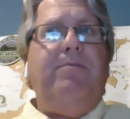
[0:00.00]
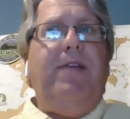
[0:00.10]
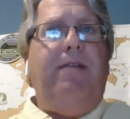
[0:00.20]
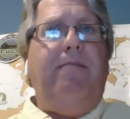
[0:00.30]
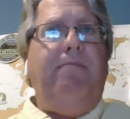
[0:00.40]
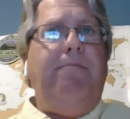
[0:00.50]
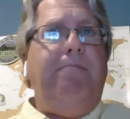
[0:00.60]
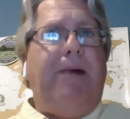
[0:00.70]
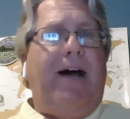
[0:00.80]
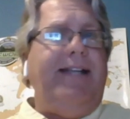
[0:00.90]
and
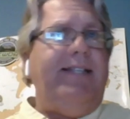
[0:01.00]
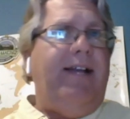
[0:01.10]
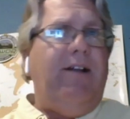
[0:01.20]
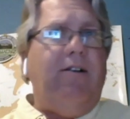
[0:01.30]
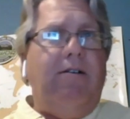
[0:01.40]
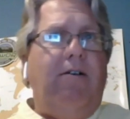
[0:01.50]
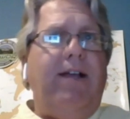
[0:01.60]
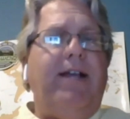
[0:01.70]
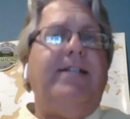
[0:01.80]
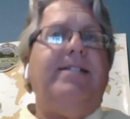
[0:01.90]
potties there and
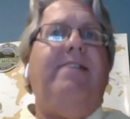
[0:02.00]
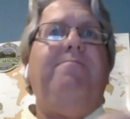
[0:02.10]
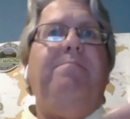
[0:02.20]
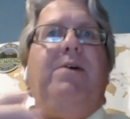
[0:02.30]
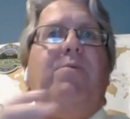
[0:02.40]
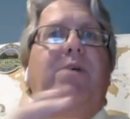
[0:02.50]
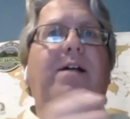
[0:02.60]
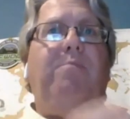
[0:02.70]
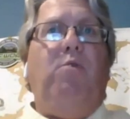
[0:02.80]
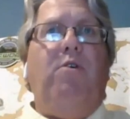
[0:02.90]
all that kind of stuff. But
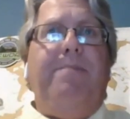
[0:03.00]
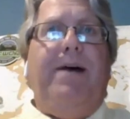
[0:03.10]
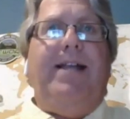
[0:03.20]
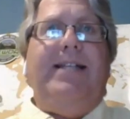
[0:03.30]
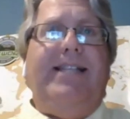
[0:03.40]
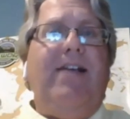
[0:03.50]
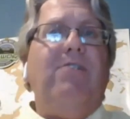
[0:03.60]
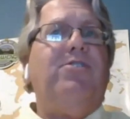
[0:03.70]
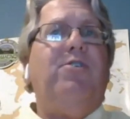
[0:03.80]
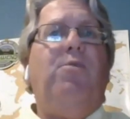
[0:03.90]
we'll have porta potties
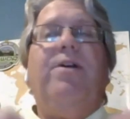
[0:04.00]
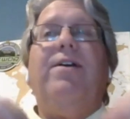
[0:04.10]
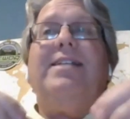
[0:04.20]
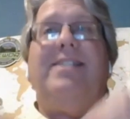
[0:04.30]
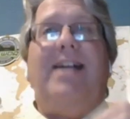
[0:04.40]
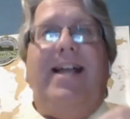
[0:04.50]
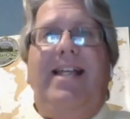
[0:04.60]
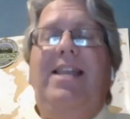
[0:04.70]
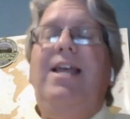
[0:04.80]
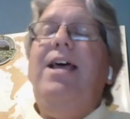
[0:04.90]
there. So we're
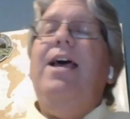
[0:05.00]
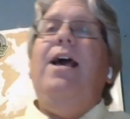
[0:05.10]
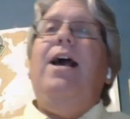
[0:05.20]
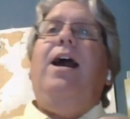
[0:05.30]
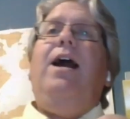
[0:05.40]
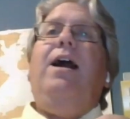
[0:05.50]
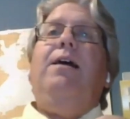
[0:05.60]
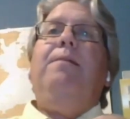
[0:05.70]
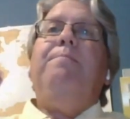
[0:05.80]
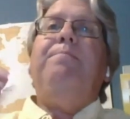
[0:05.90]
excited.
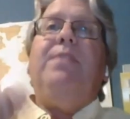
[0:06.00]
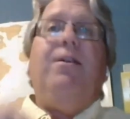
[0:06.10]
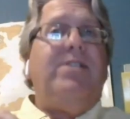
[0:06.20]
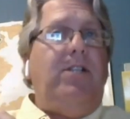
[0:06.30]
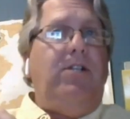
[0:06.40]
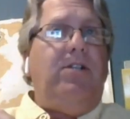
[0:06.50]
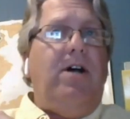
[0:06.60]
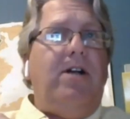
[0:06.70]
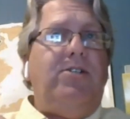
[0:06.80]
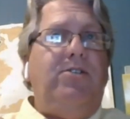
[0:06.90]
There is a little
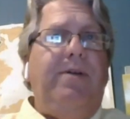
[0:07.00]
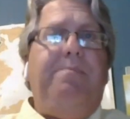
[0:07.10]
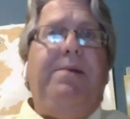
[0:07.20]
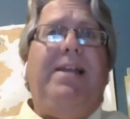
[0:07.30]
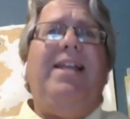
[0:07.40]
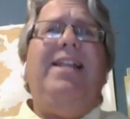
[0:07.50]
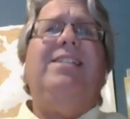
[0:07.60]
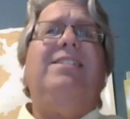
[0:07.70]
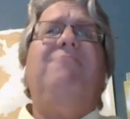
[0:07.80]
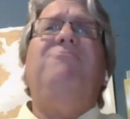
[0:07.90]
cost to it, but it
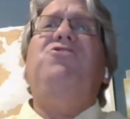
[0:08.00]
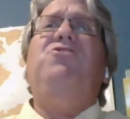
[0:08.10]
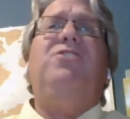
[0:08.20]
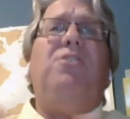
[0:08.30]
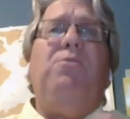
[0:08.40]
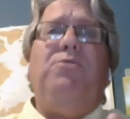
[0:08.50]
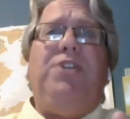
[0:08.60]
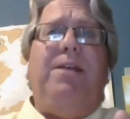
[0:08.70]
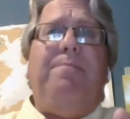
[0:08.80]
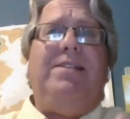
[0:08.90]
is so
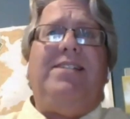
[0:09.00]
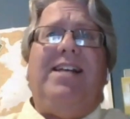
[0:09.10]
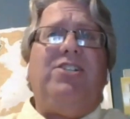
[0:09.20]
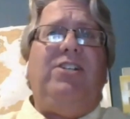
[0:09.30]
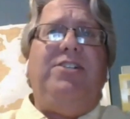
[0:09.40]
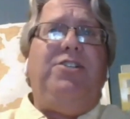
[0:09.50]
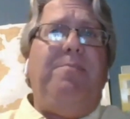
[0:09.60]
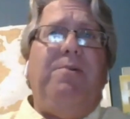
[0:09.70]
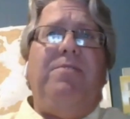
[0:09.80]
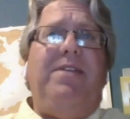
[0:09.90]
cheap. It's actually
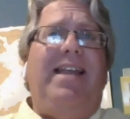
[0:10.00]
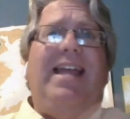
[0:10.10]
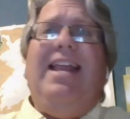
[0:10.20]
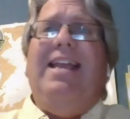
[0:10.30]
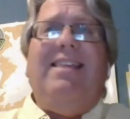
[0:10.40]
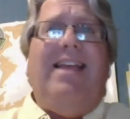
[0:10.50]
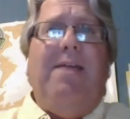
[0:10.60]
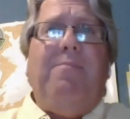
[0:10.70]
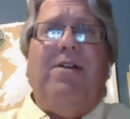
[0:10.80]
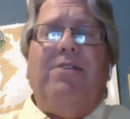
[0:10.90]
cheaper than any of the
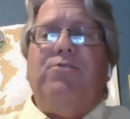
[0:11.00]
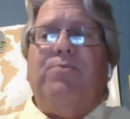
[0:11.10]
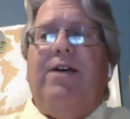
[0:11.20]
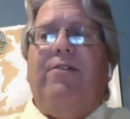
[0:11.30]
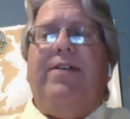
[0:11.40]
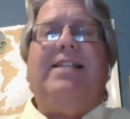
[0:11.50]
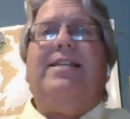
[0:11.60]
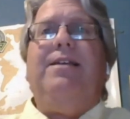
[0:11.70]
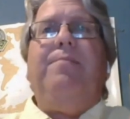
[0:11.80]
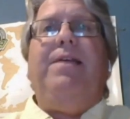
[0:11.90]
campgrounds around. It's
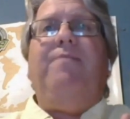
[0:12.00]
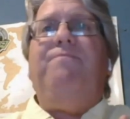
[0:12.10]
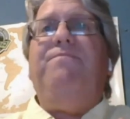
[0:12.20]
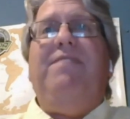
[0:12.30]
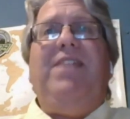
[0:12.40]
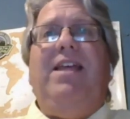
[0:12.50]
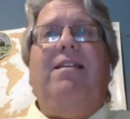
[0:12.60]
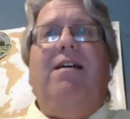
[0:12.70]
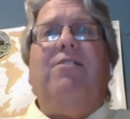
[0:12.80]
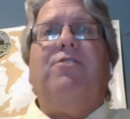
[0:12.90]
going to be
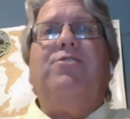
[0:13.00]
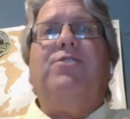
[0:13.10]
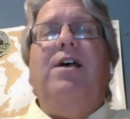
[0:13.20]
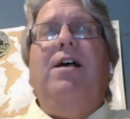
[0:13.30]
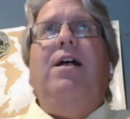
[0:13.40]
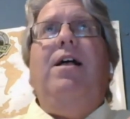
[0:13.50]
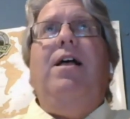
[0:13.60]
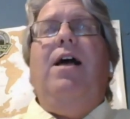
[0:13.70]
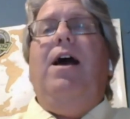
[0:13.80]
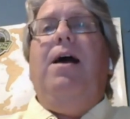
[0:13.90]
$15
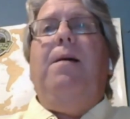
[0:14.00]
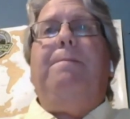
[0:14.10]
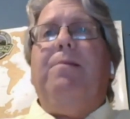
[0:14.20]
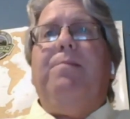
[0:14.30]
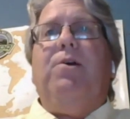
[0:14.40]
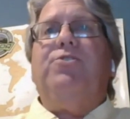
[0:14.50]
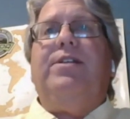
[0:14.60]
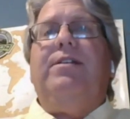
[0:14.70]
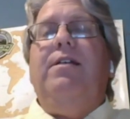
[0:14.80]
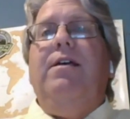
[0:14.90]
per
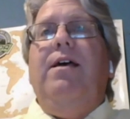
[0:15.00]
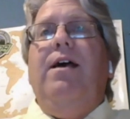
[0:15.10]
person